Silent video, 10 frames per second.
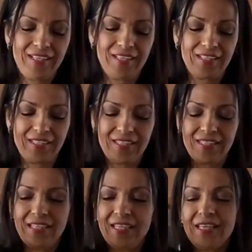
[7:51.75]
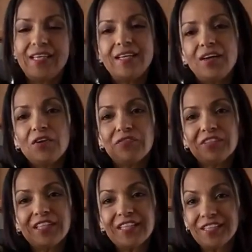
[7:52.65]
Let's see.
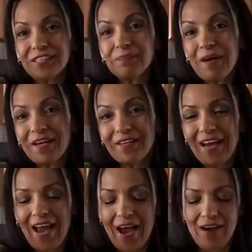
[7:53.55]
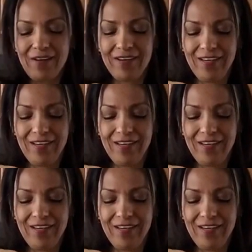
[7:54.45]
Hopefully it looks better now.